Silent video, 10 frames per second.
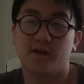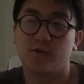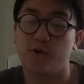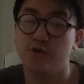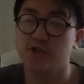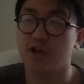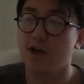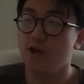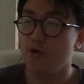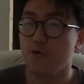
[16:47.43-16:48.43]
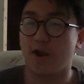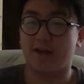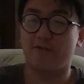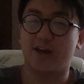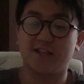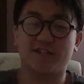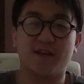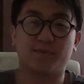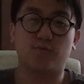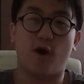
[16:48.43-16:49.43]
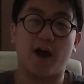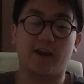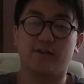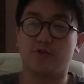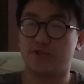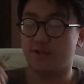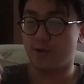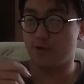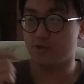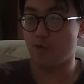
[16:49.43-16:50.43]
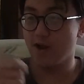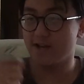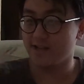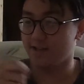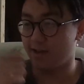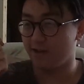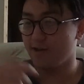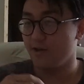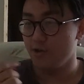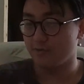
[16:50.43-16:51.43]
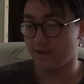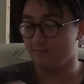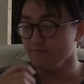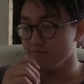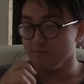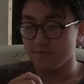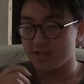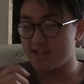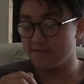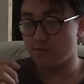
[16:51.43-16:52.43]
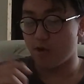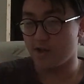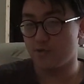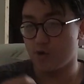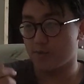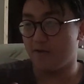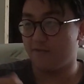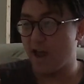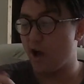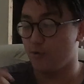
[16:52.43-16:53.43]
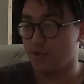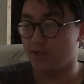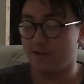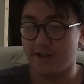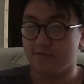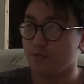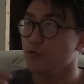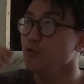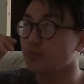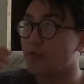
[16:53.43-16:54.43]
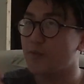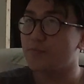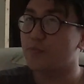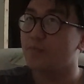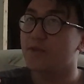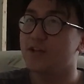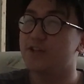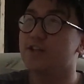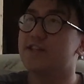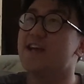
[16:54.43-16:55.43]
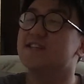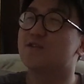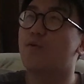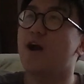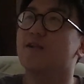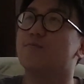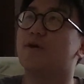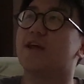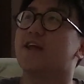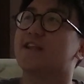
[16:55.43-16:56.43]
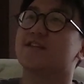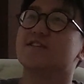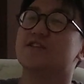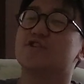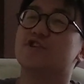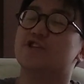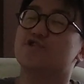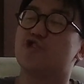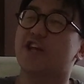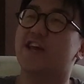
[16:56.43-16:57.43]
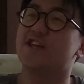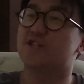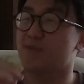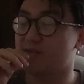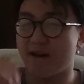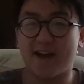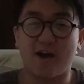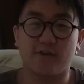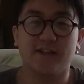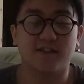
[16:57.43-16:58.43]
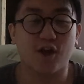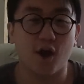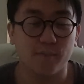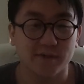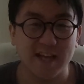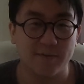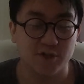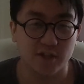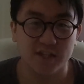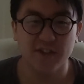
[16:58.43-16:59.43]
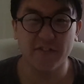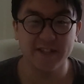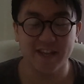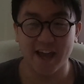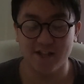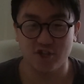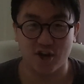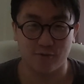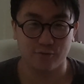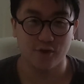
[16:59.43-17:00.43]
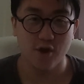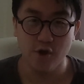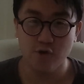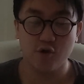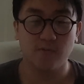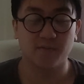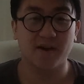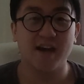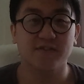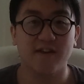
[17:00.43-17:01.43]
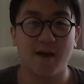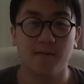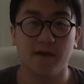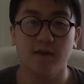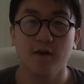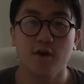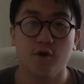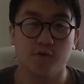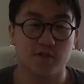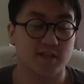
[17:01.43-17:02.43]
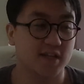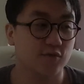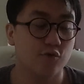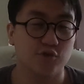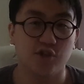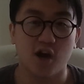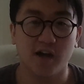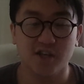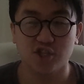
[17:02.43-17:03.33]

One who's who like fucking sips wine. He does wine tasting. He like sniff the wine, talk about flowers, and then taste the wine, but he doesn't he doesn't drink it. He just spits it back out into the cup. Type shit. The sophisticated Gerald. come from a nice family, who's successful, who's young in